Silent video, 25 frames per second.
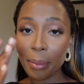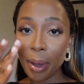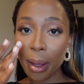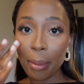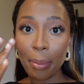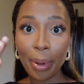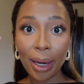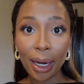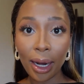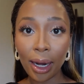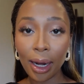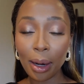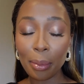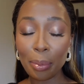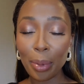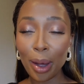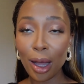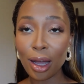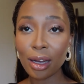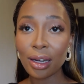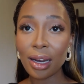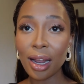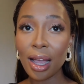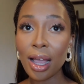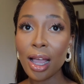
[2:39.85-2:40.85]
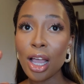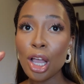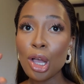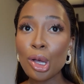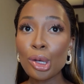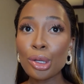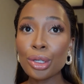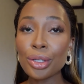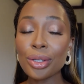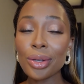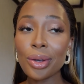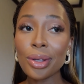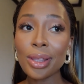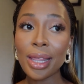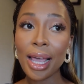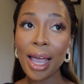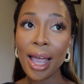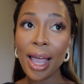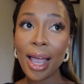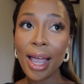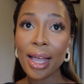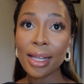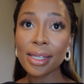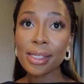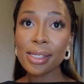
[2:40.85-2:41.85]
my banana powder, so
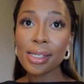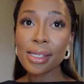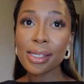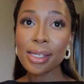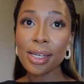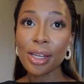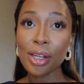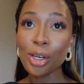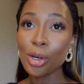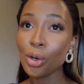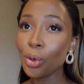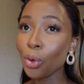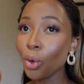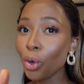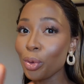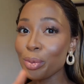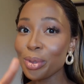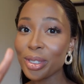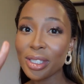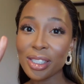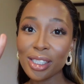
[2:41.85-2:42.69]
that, you know,